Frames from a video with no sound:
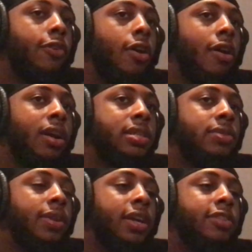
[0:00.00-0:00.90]
for an
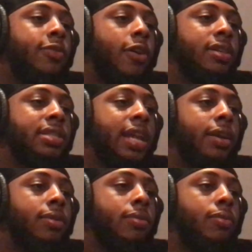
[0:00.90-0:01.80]
artist as far as
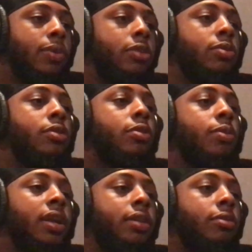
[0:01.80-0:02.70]
like when you do
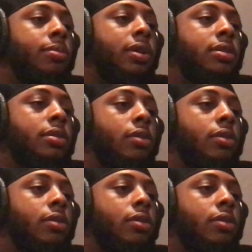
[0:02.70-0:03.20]
want to do music